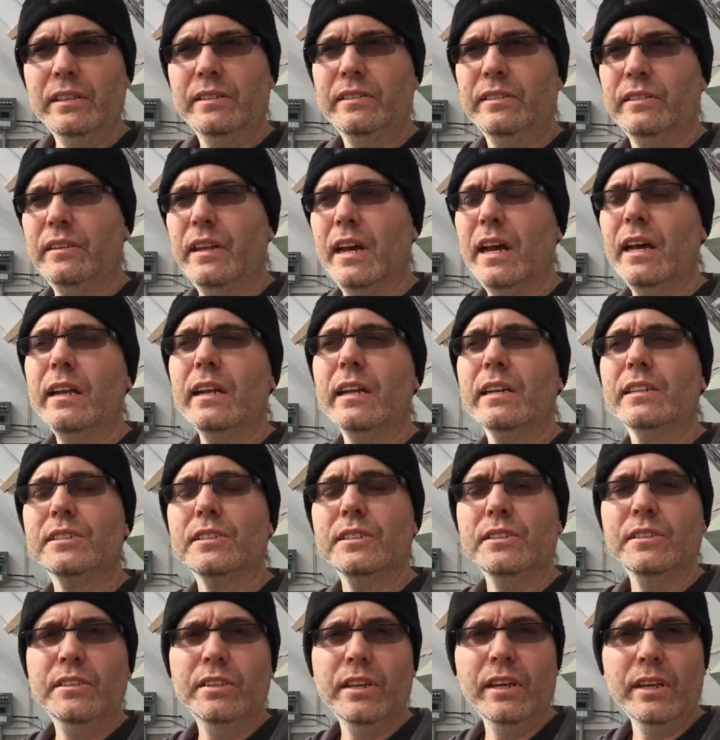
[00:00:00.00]
it's not
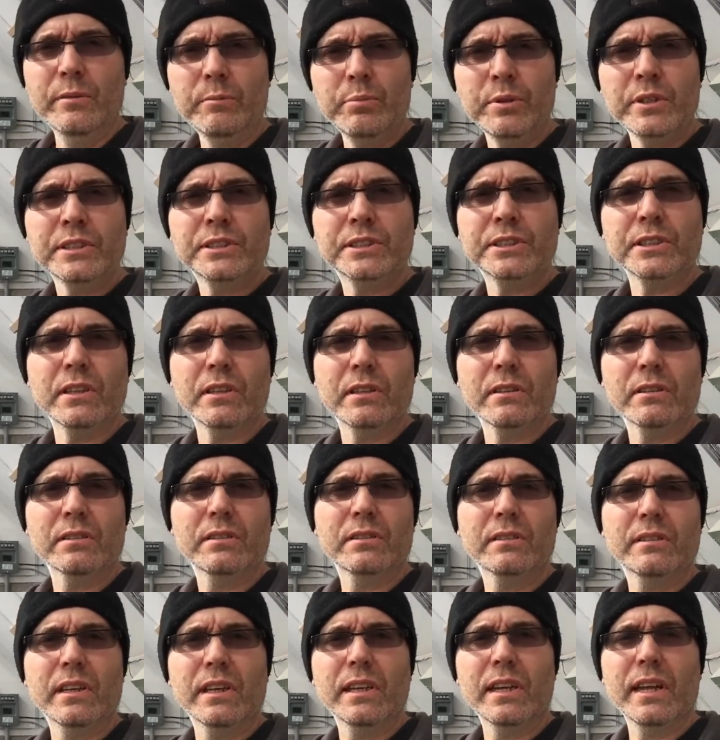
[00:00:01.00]
actually temperature
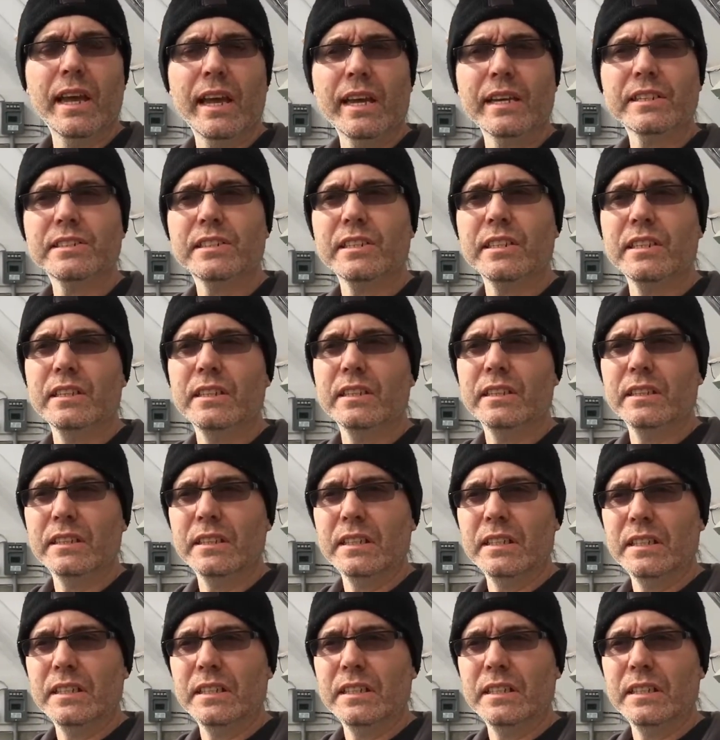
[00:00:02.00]
that actually